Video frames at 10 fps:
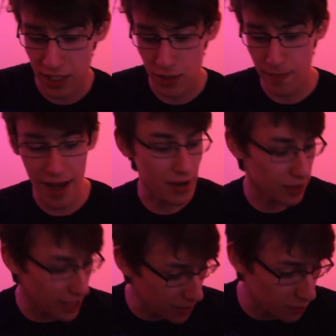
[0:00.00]
do better.
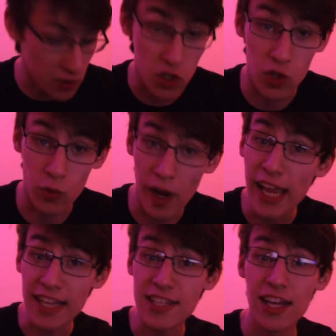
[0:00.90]
It was
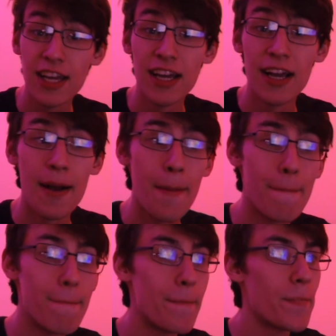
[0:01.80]
great.
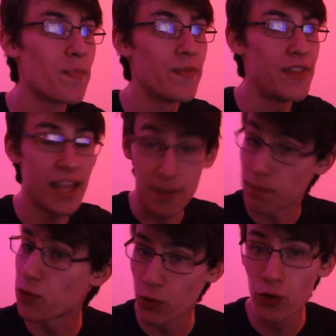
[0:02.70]
They
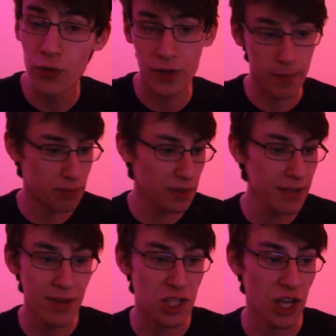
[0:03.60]
improved pretty
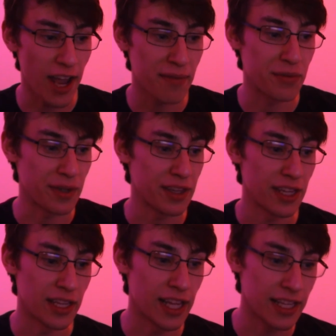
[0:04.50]
much
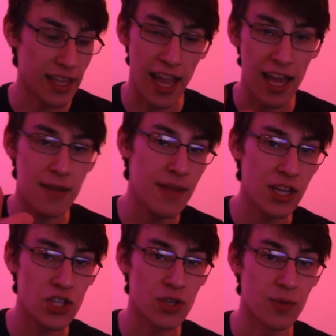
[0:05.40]
everything. Like, the
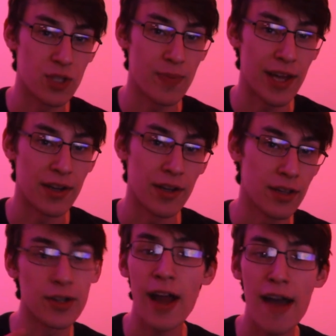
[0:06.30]
animation was better.
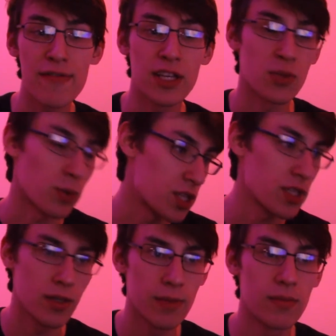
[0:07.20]
The graphics
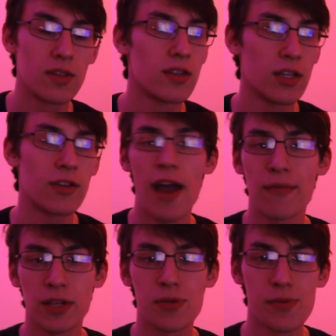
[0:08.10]

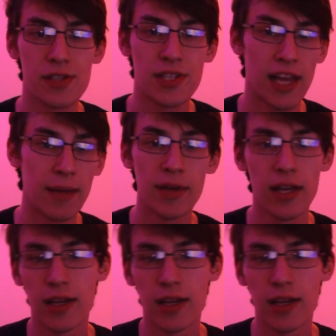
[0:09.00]
were the same.